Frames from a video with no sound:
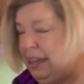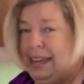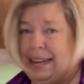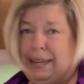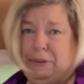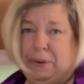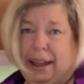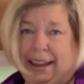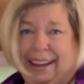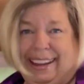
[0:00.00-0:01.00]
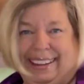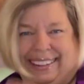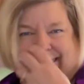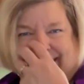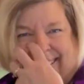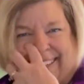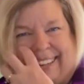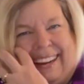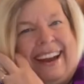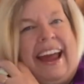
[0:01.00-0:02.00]
anyway,
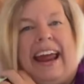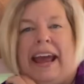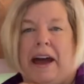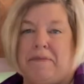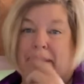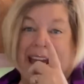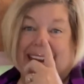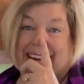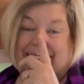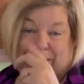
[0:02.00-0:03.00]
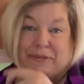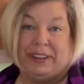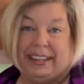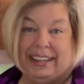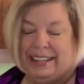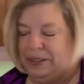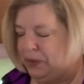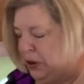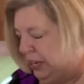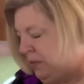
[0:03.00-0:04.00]
and how bad it really is
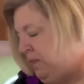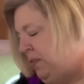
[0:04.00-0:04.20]
for you.